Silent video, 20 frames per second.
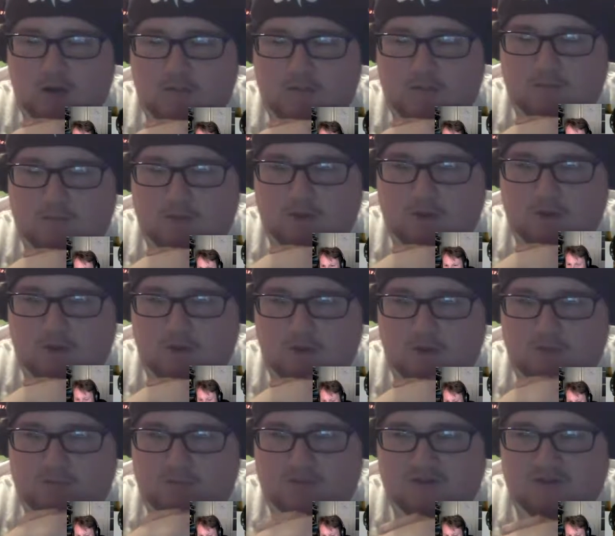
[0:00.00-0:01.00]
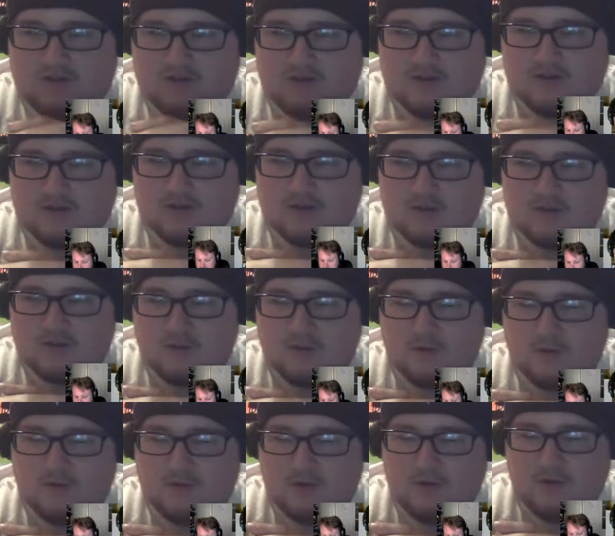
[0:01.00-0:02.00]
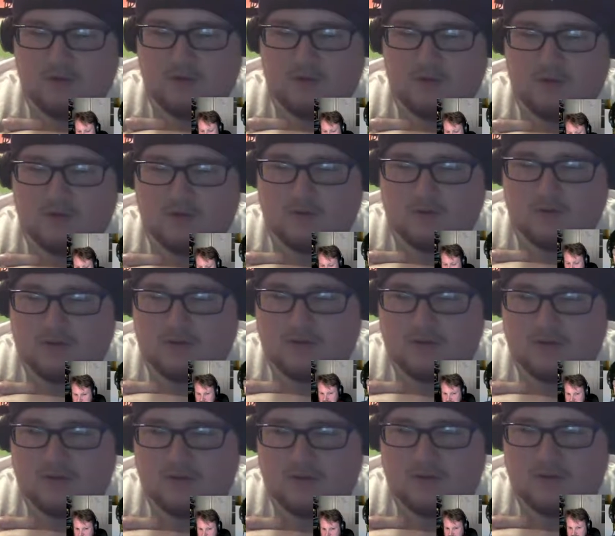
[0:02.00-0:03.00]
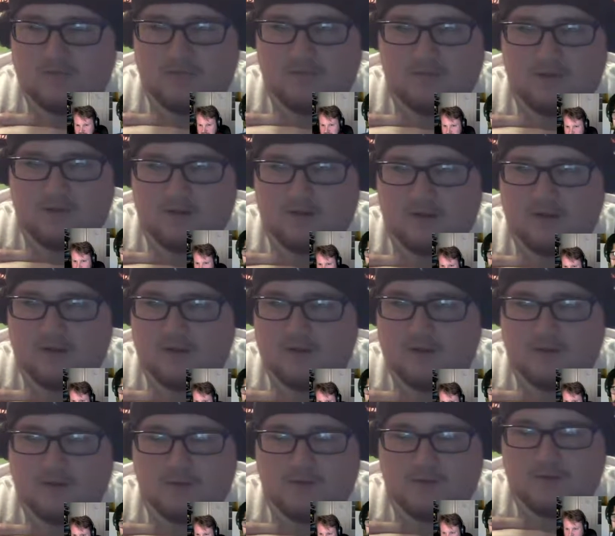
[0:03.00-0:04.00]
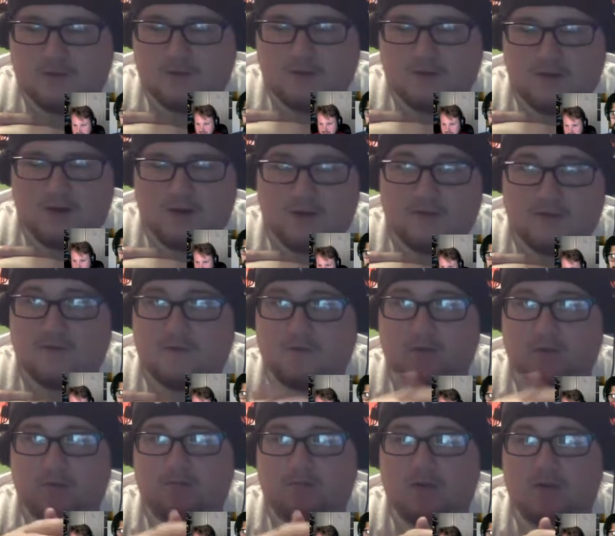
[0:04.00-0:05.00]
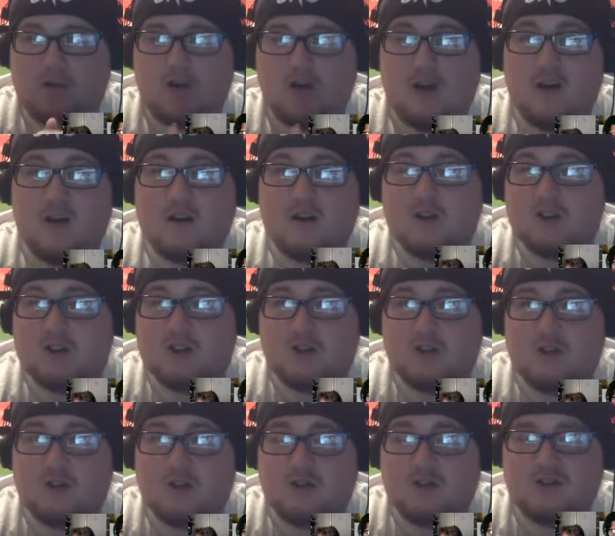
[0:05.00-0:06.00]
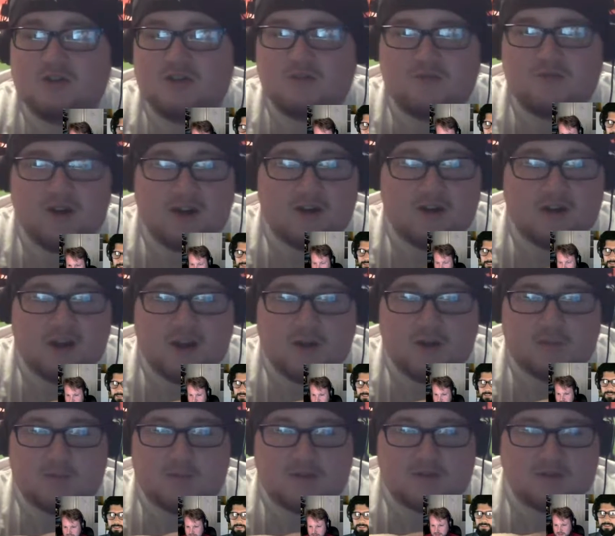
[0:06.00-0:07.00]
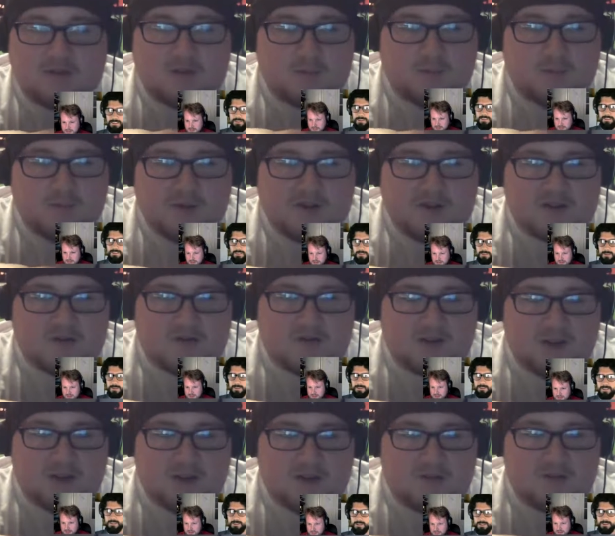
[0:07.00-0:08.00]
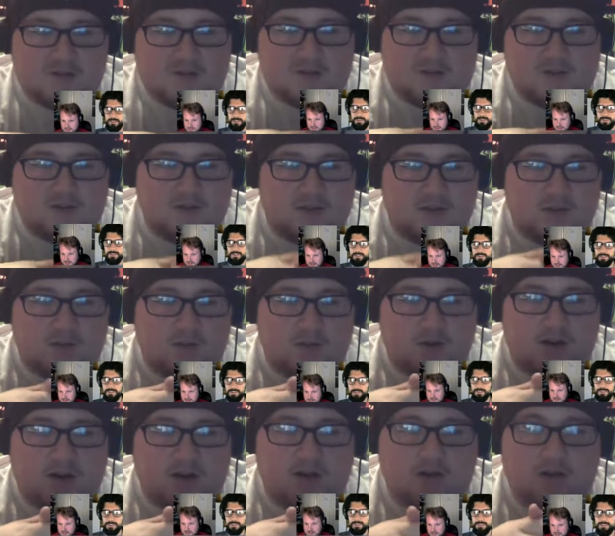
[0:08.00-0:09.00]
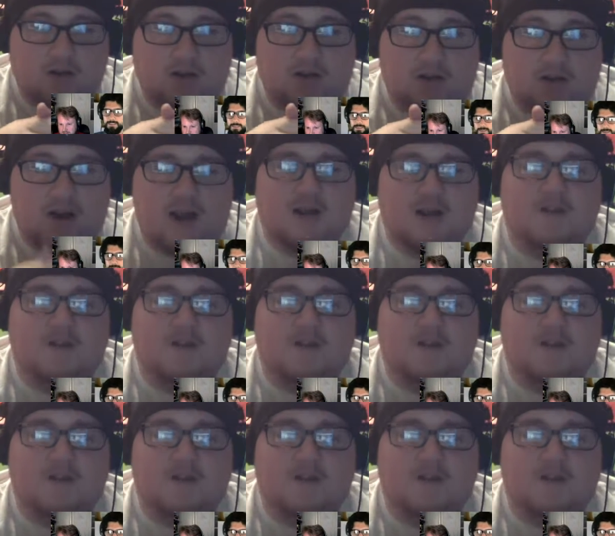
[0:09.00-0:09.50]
Cubes review. The reviews vary from shooters to fighter games to simple puzzle games, showing them running on native